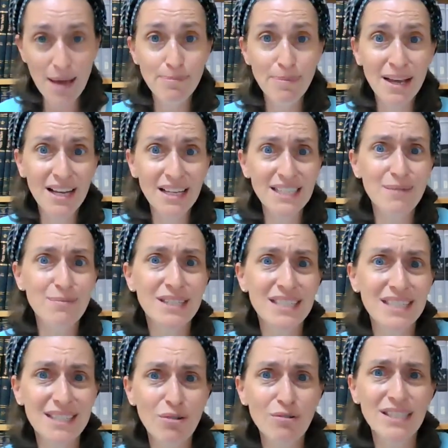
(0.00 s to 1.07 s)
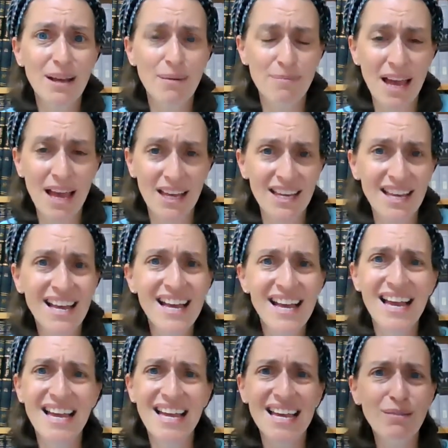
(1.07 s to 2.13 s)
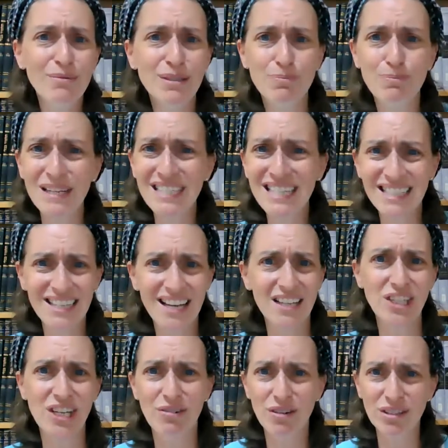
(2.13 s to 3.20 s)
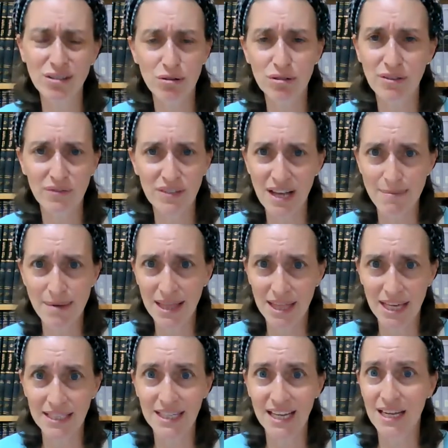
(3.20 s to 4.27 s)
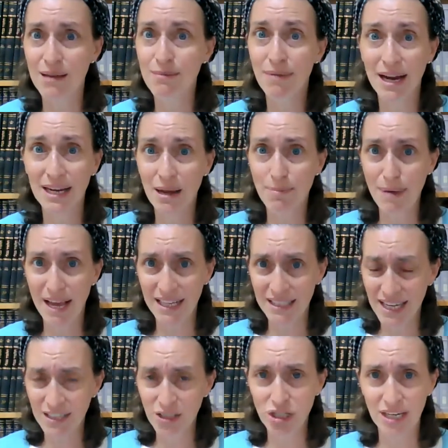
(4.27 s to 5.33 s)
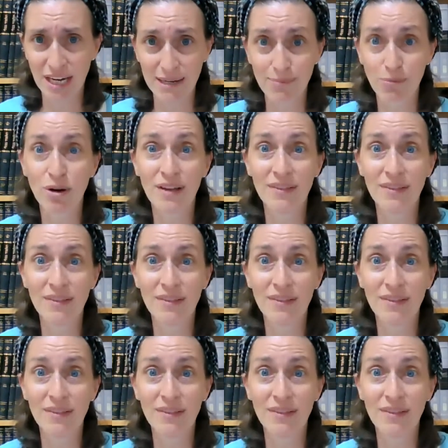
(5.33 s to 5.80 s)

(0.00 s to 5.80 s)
Because he was so tamei, he was busy touching all sorts of tummy things and he might not pay attention anymore.